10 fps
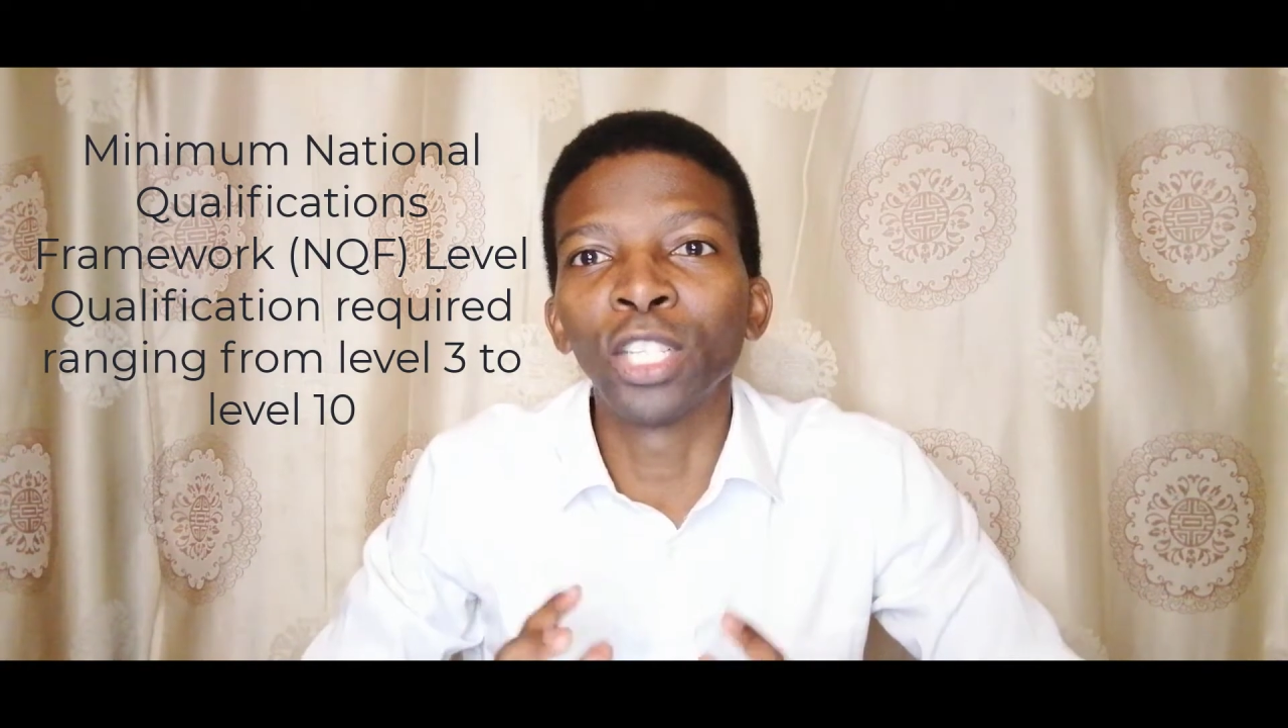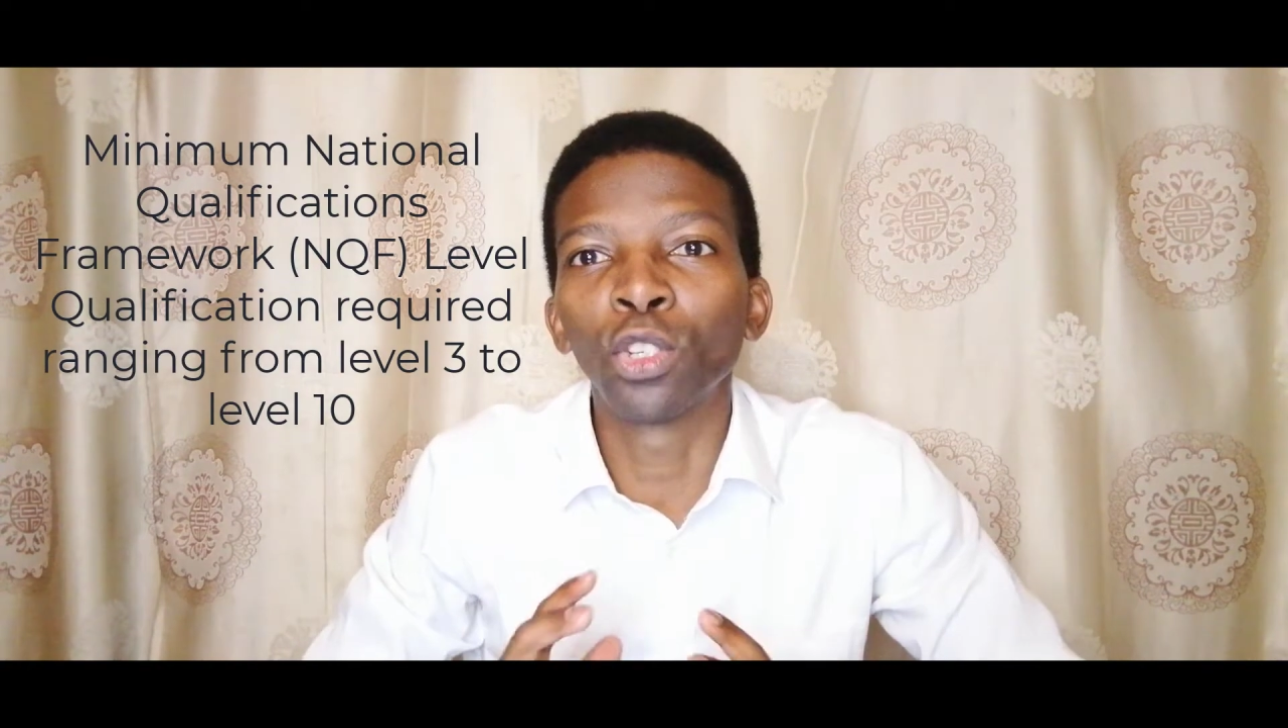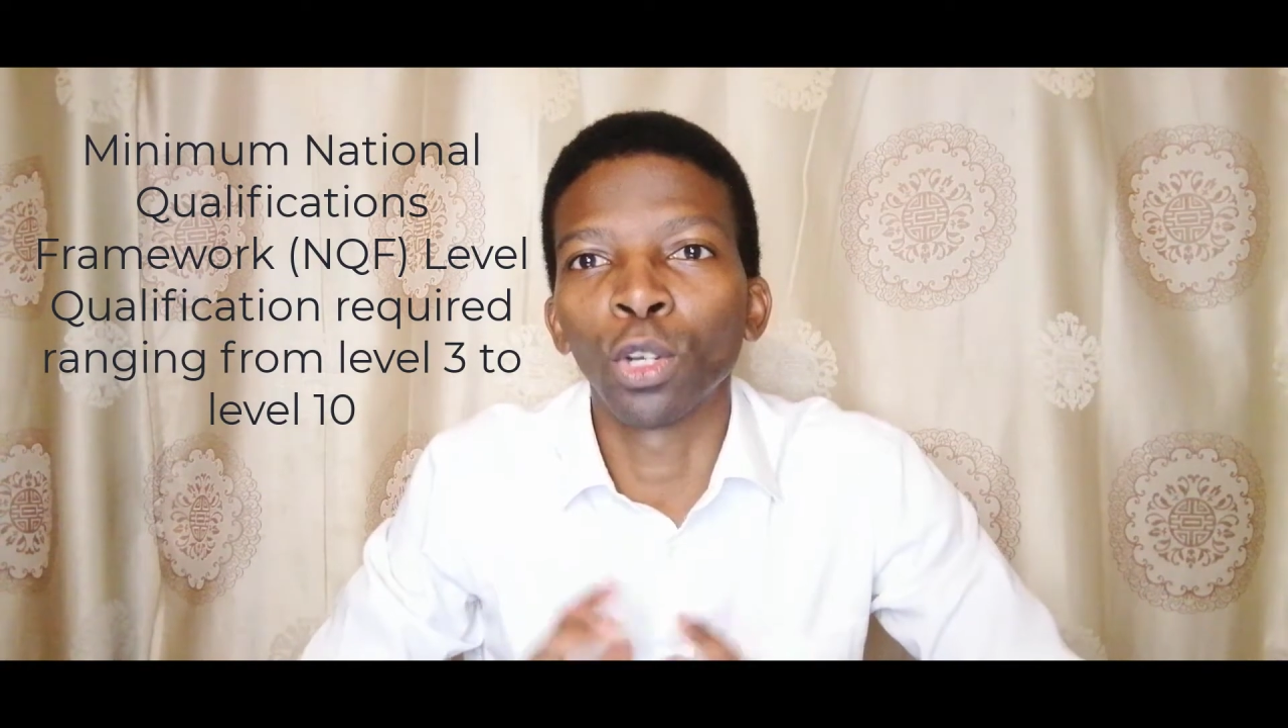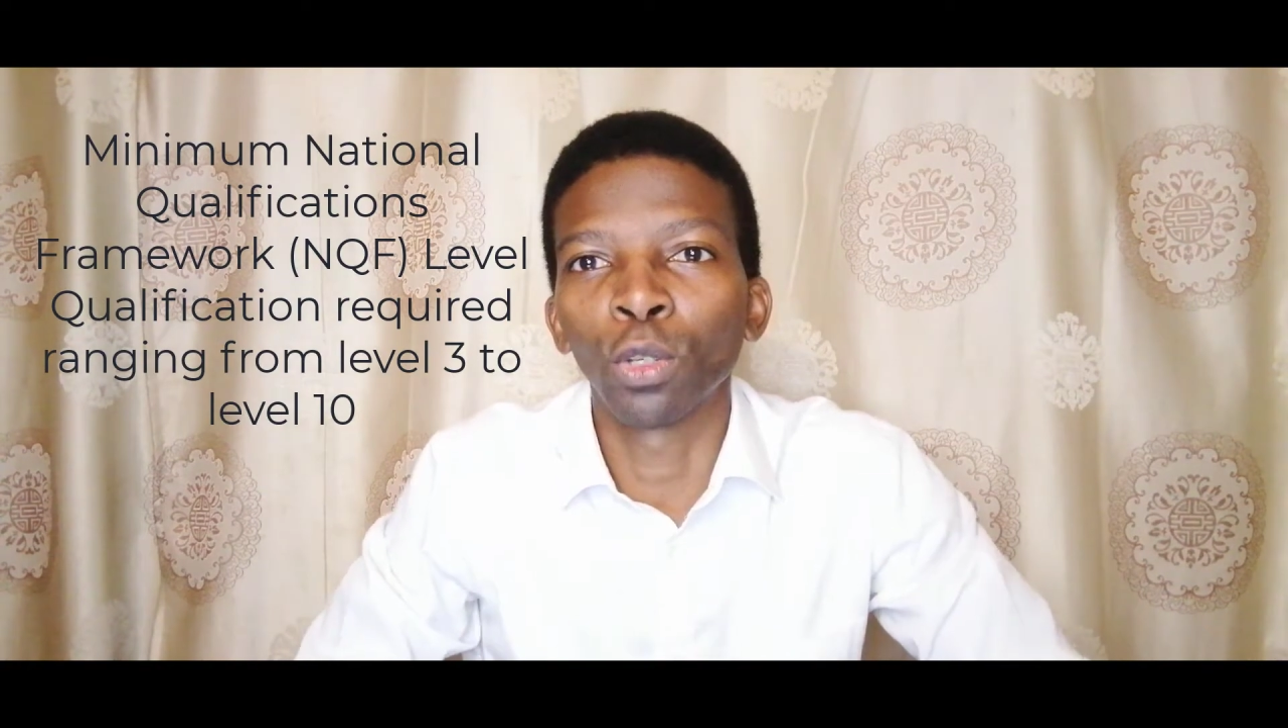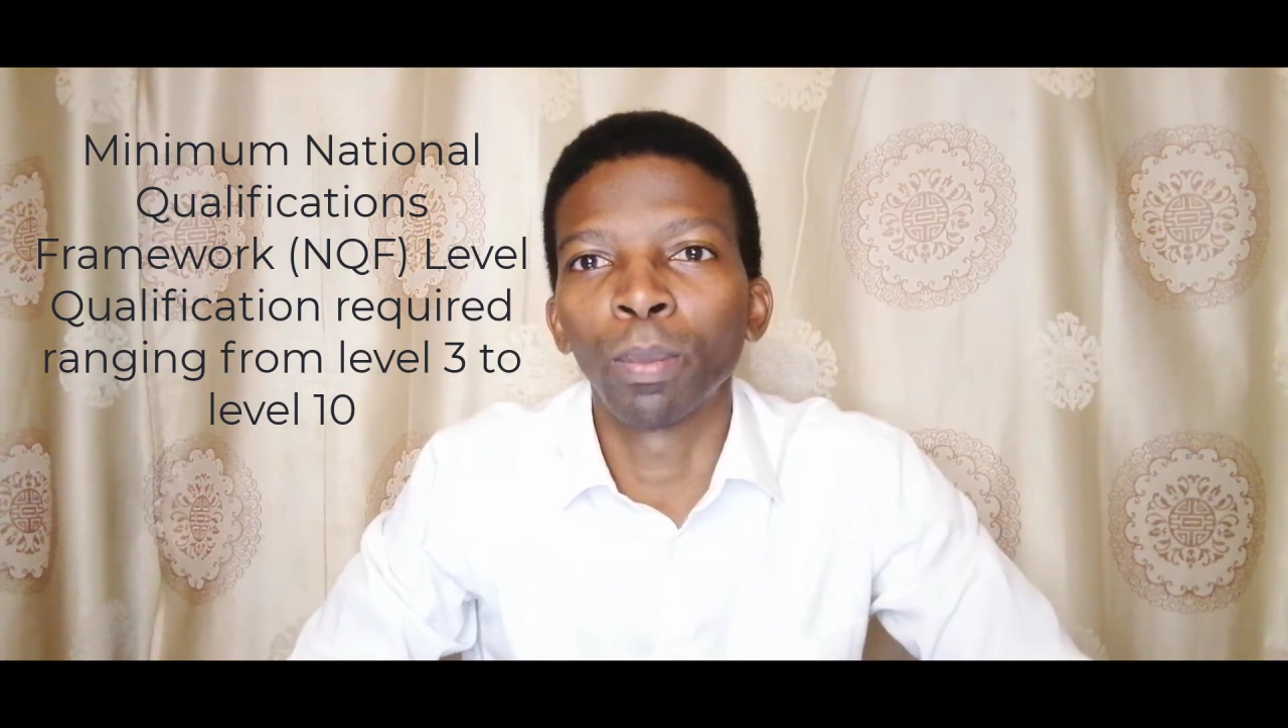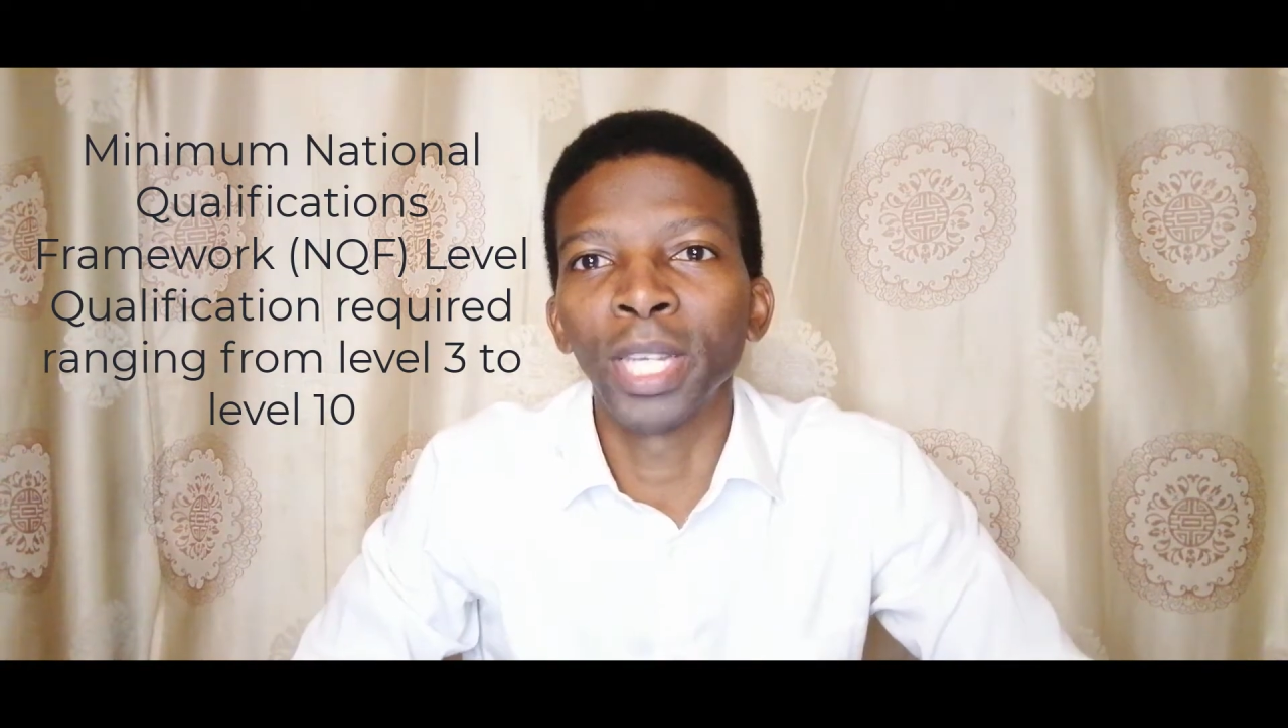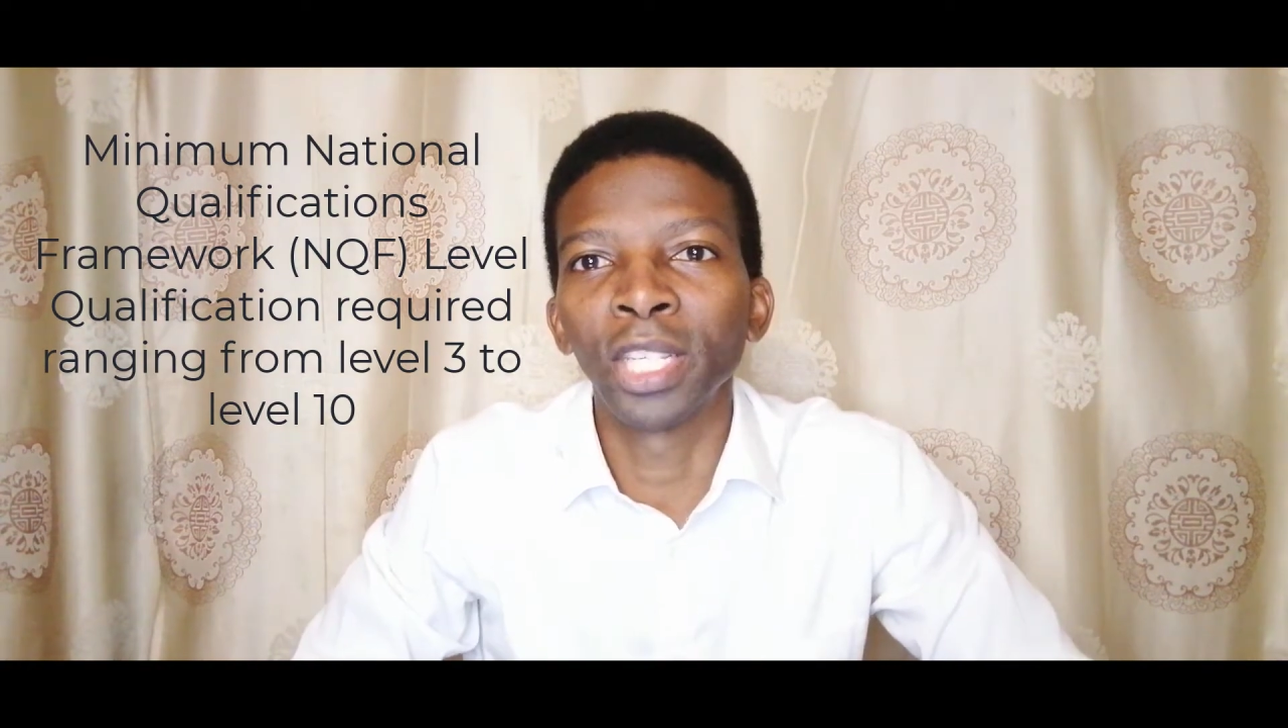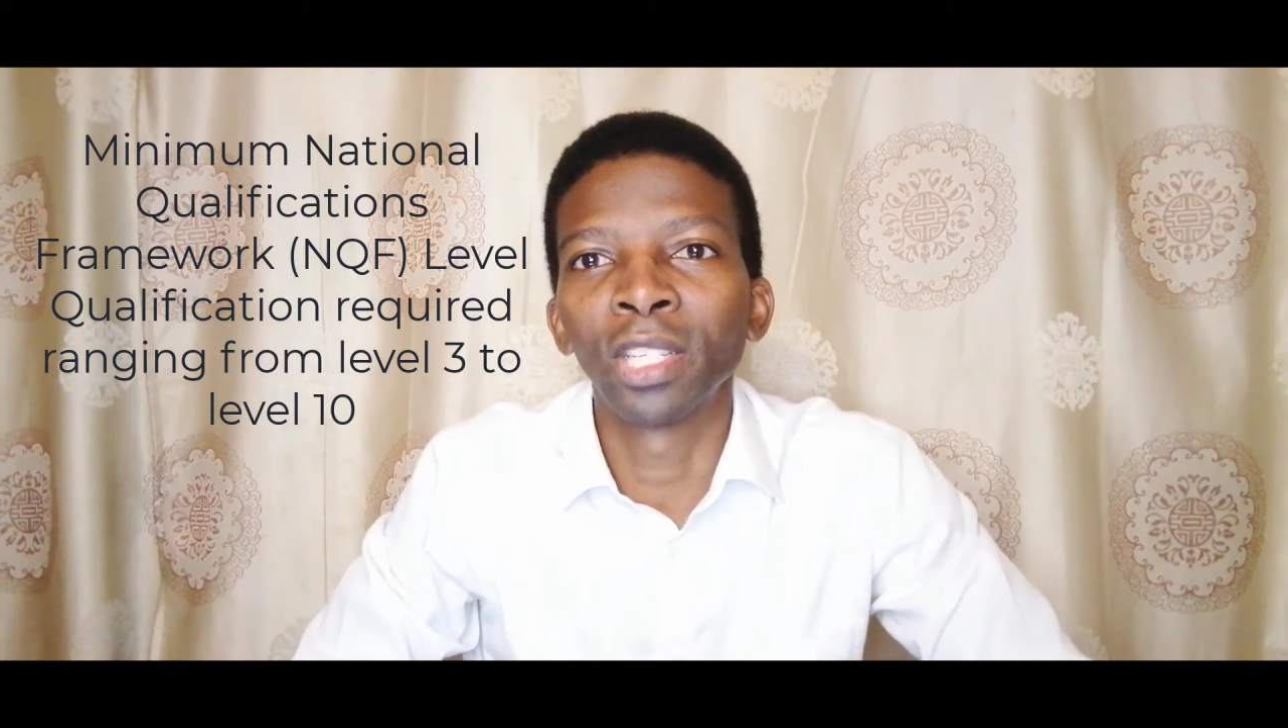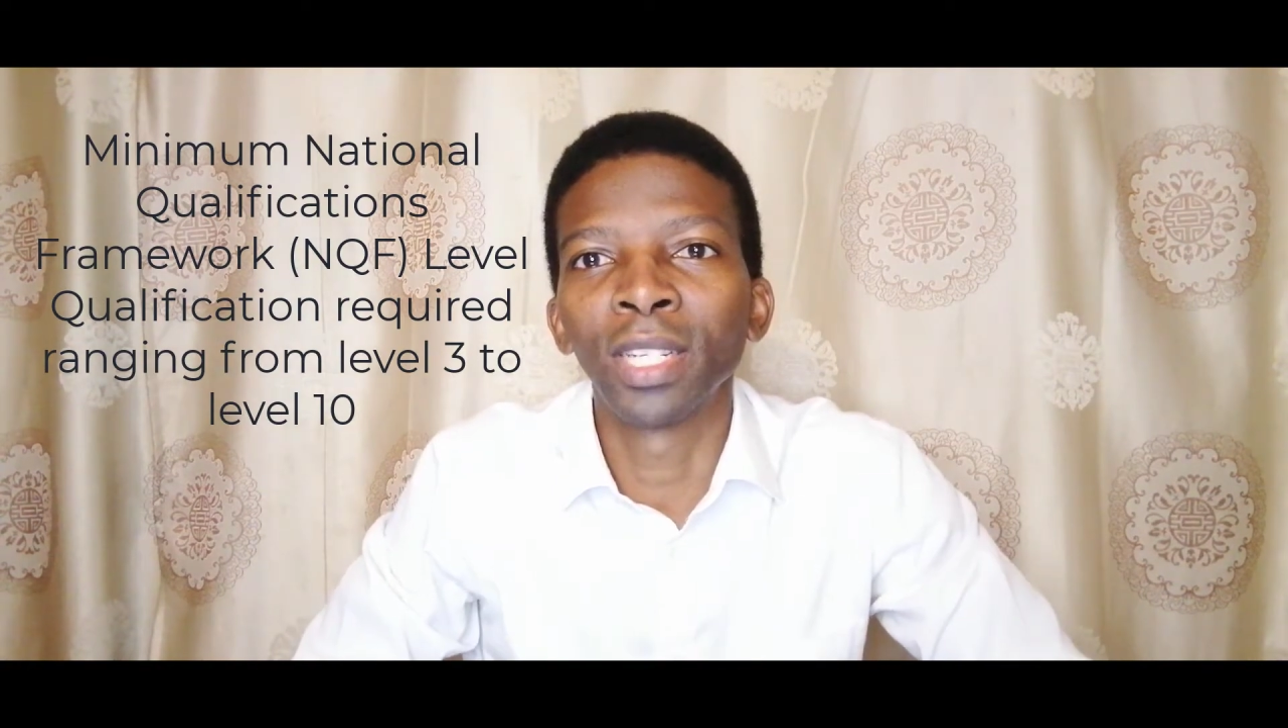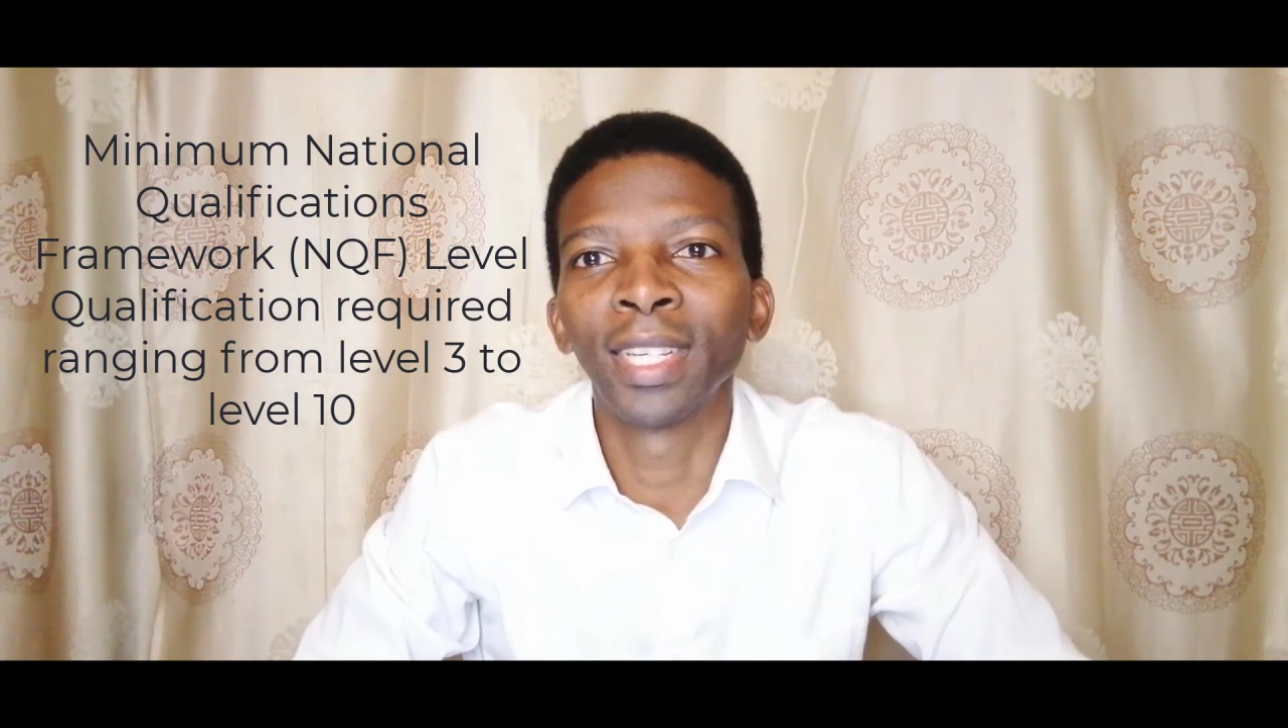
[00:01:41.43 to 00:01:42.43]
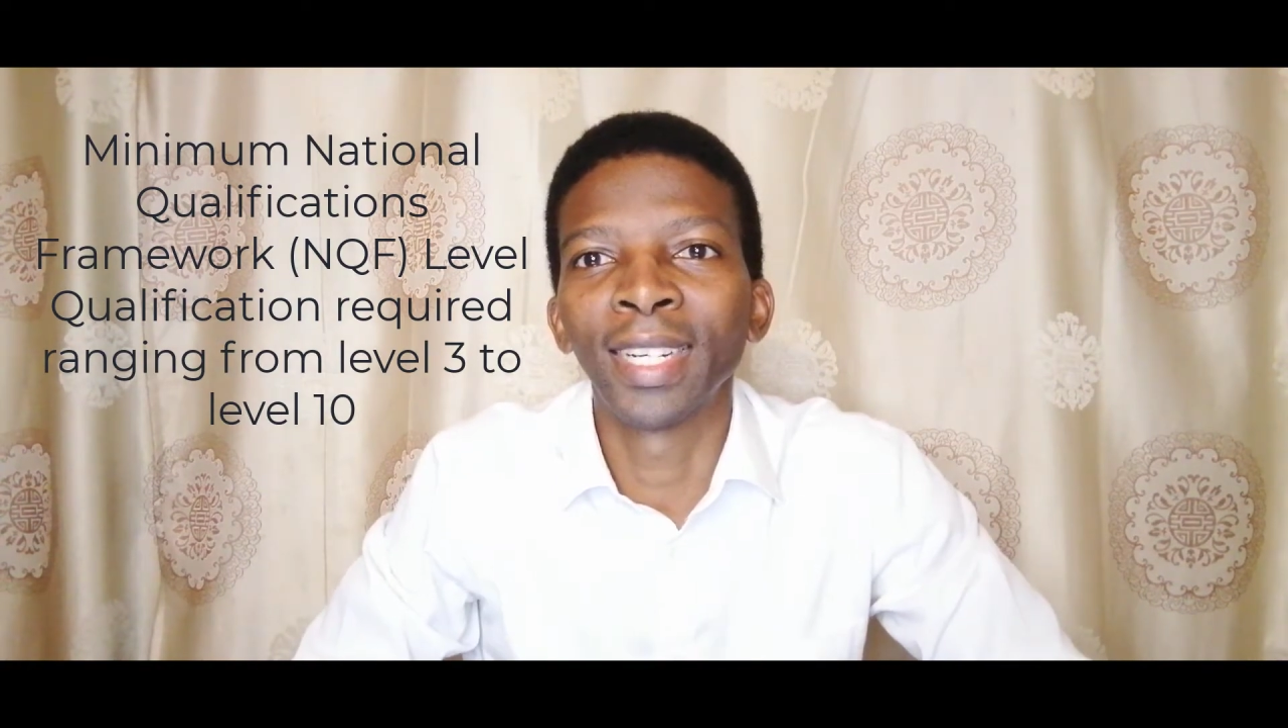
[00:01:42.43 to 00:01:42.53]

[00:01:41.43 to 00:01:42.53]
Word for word: each occupation